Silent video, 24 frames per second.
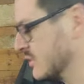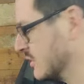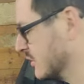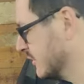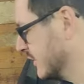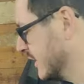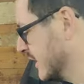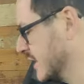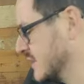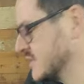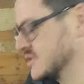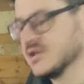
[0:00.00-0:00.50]
we've got
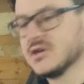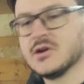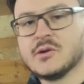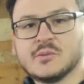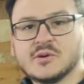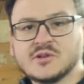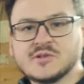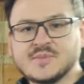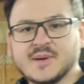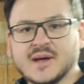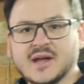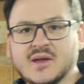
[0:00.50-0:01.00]
the engine
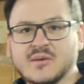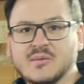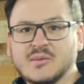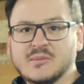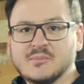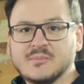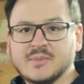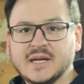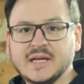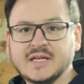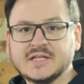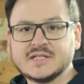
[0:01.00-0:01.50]
almost back in
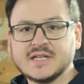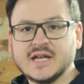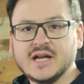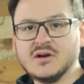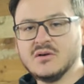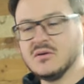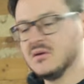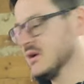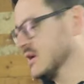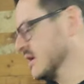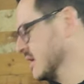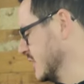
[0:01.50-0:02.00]
one piece
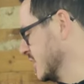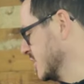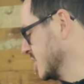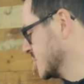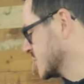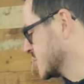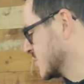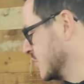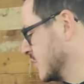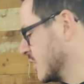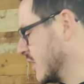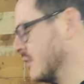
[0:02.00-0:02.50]
now.
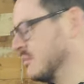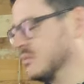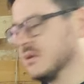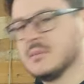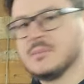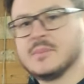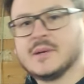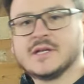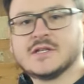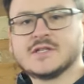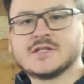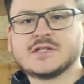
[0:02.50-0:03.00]
Just got a couple
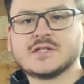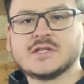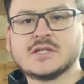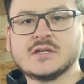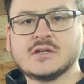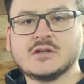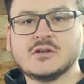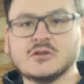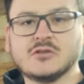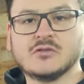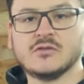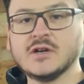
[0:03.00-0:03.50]
of bits
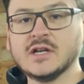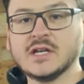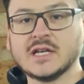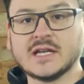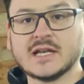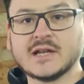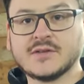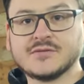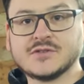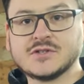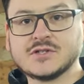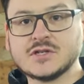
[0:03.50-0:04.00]
really
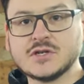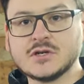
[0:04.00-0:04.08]
left to